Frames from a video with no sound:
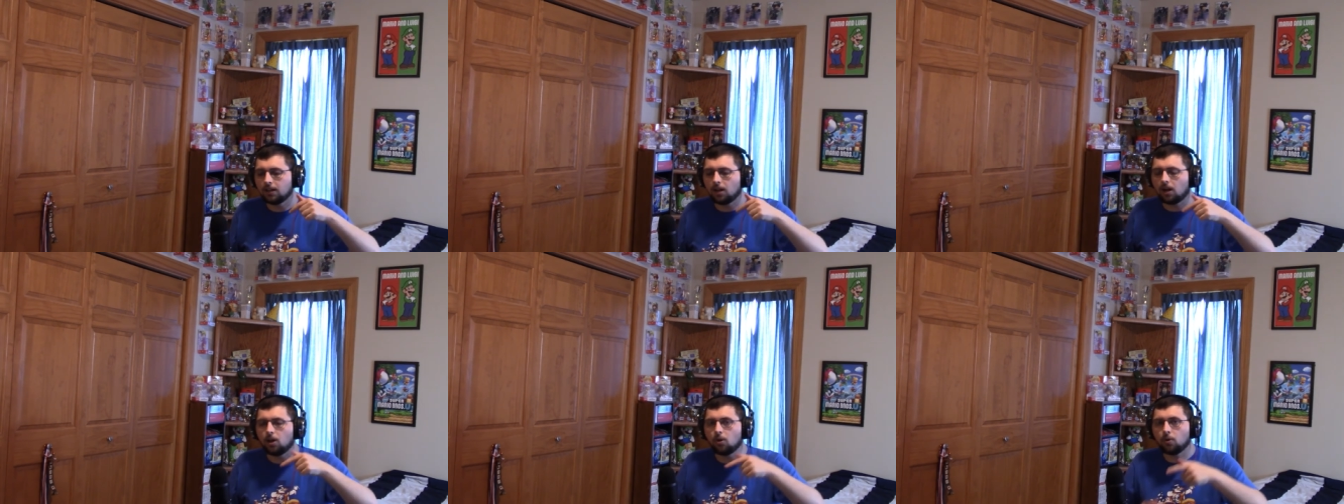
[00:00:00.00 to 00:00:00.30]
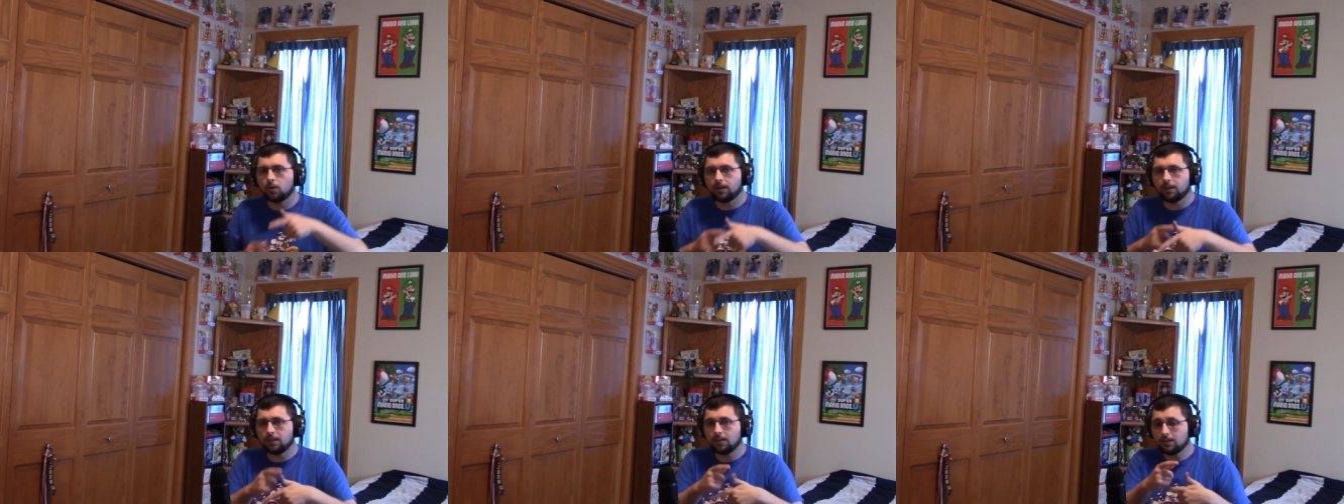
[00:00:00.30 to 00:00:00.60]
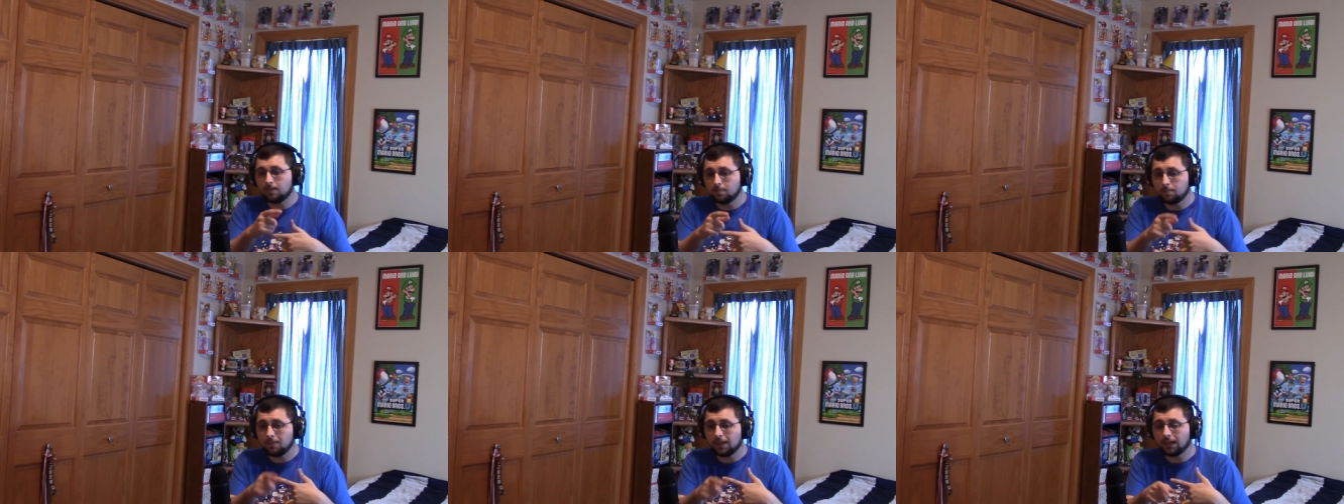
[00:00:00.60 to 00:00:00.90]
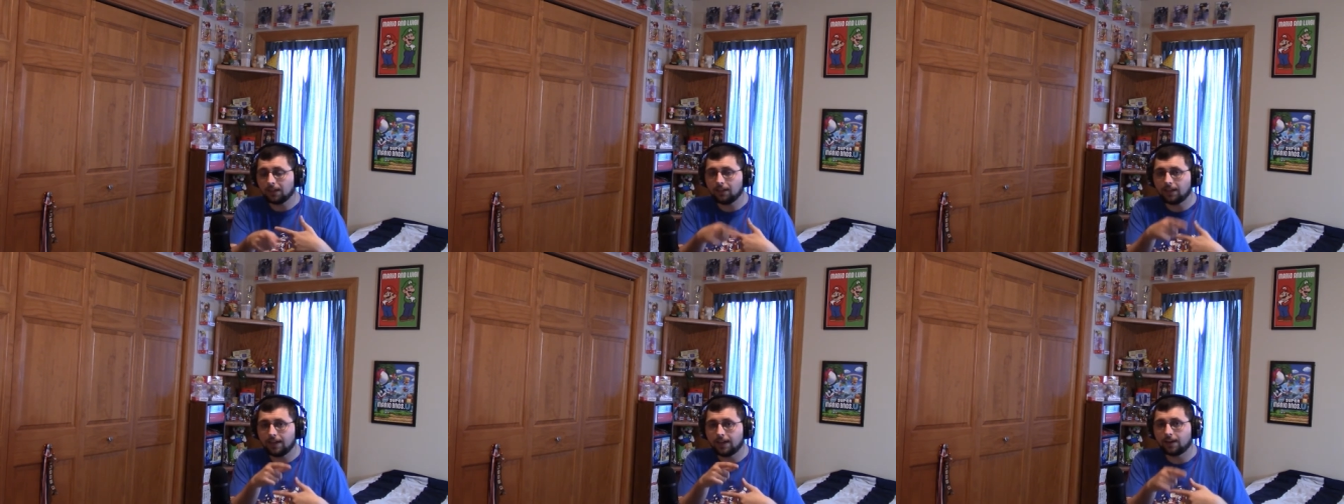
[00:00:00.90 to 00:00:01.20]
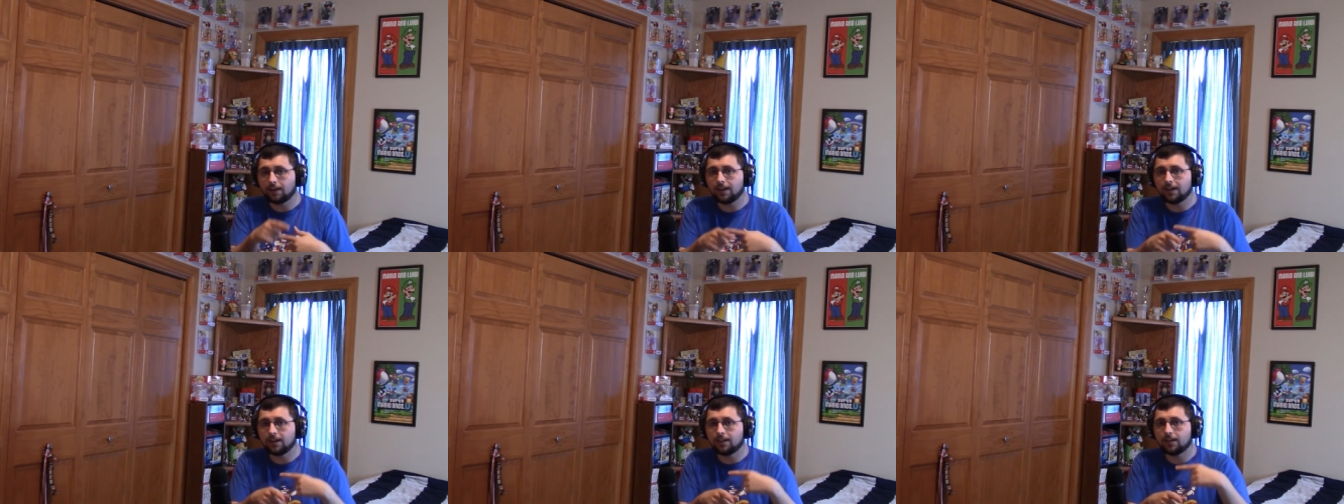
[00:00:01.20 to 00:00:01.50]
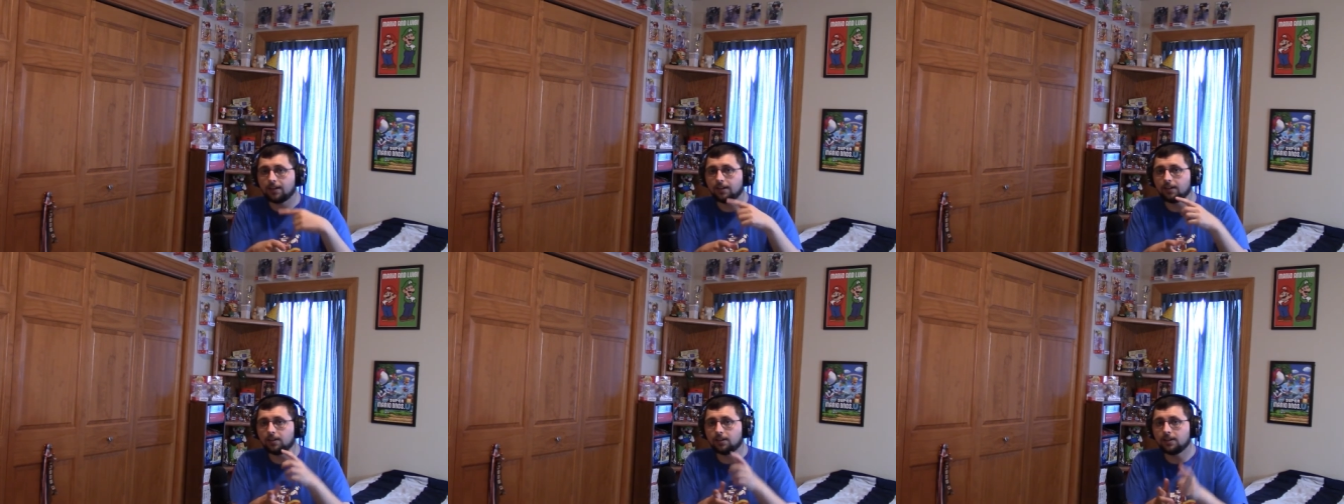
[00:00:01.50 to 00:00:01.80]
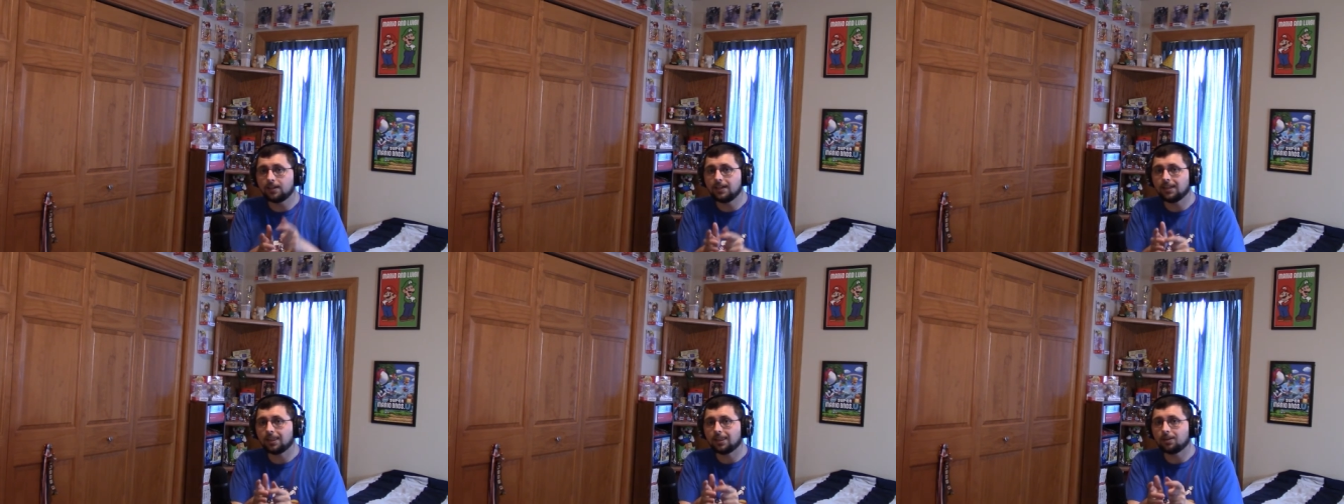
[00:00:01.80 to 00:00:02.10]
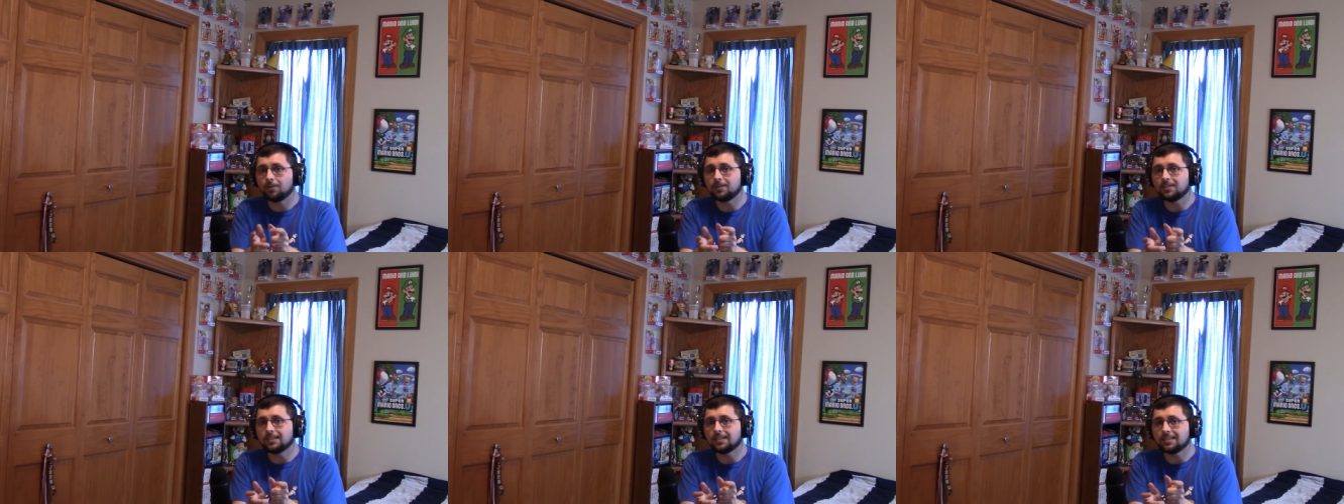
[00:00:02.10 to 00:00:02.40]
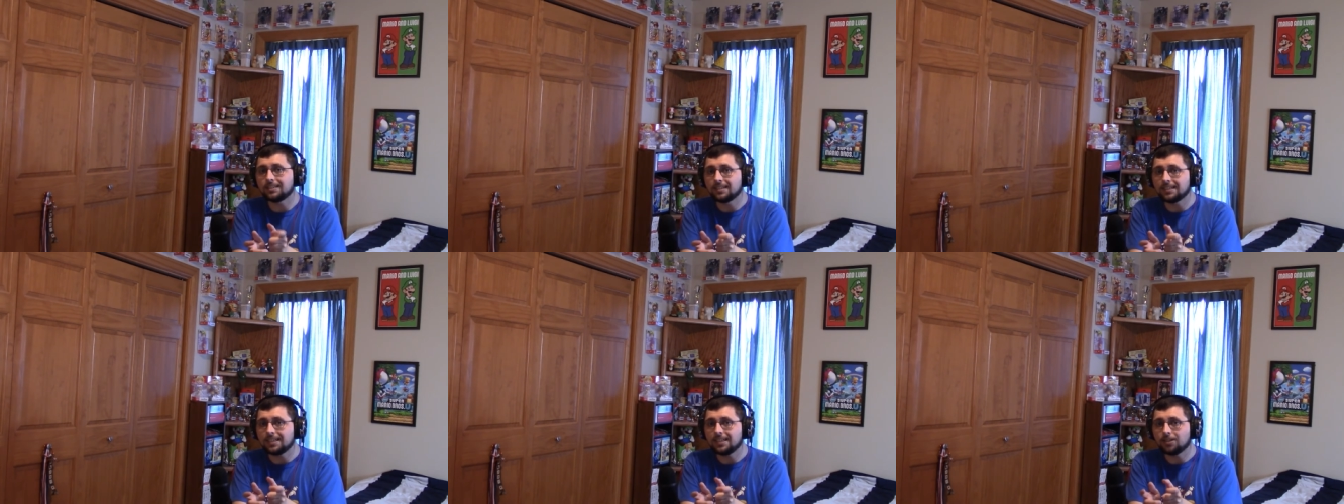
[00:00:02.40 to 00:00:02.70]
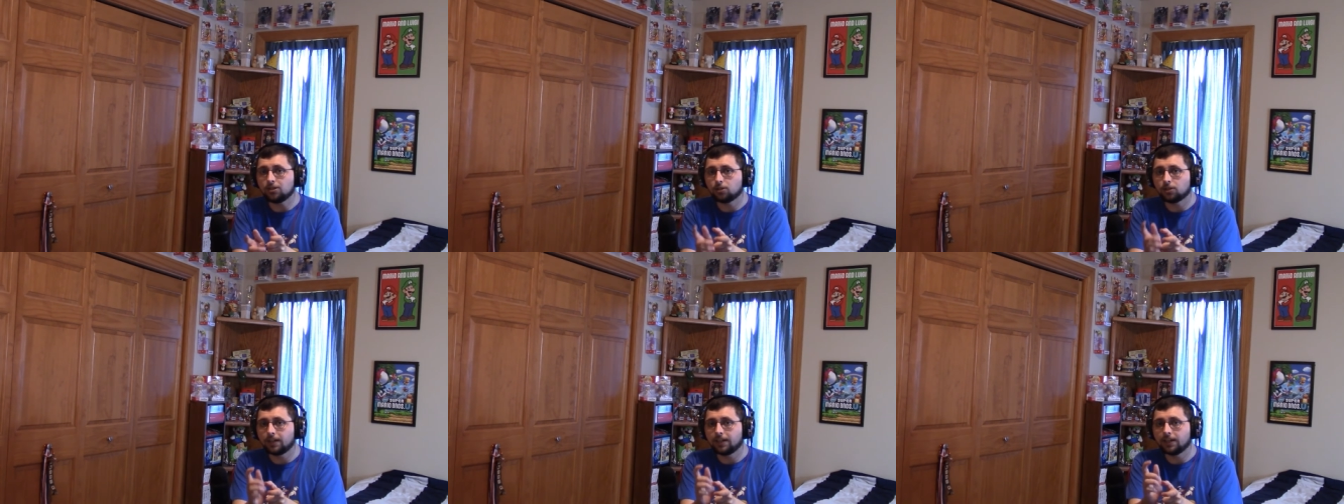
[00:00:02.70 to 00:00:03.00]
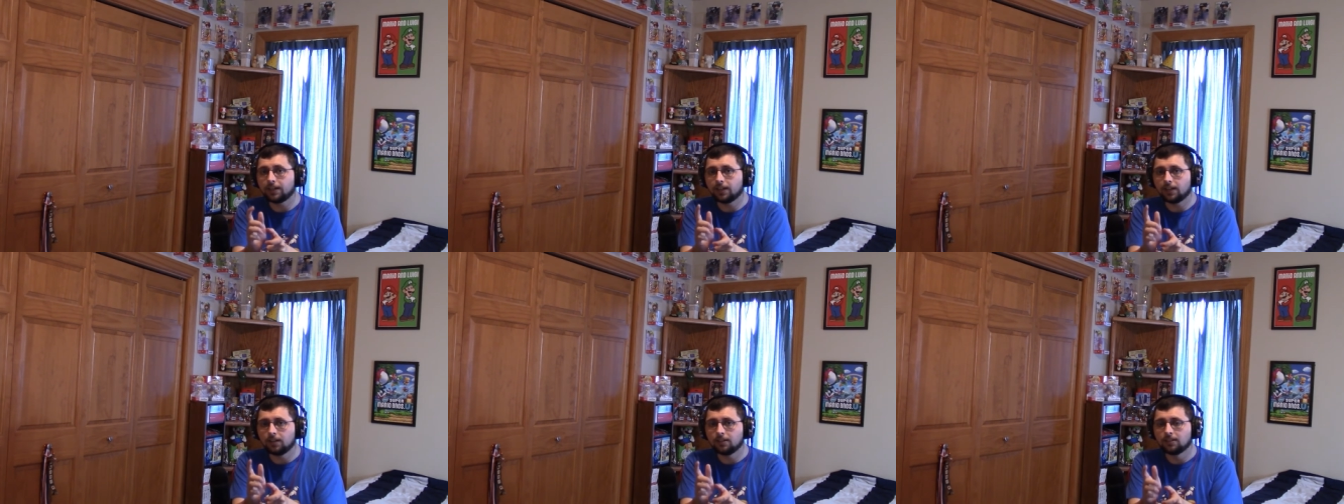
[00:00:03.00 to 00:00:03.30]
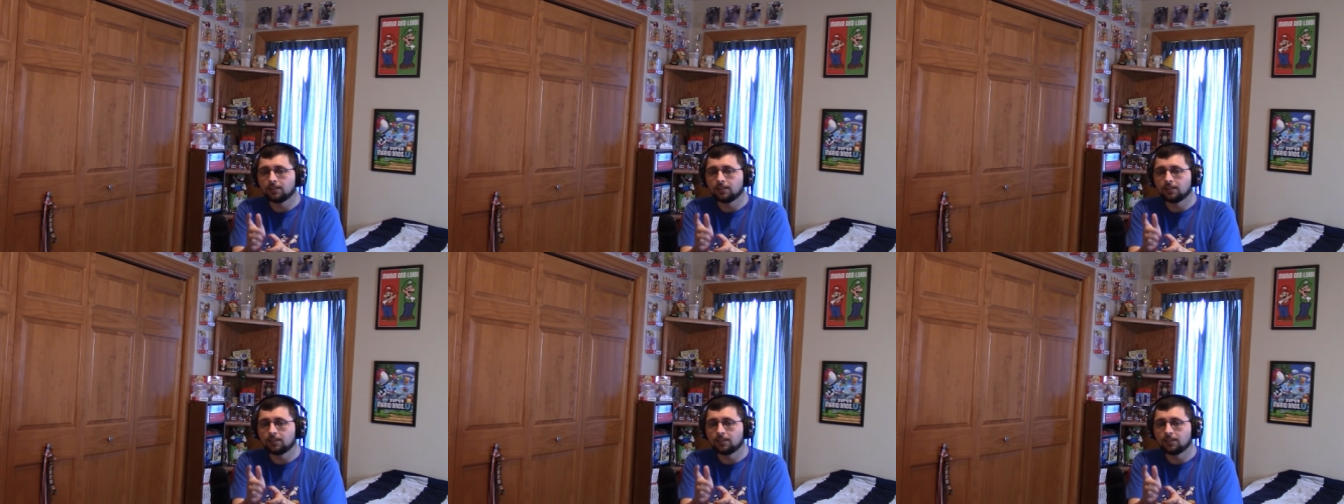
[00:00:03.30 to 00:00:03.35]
Oh, the middle area underneath, there was a Z trigger.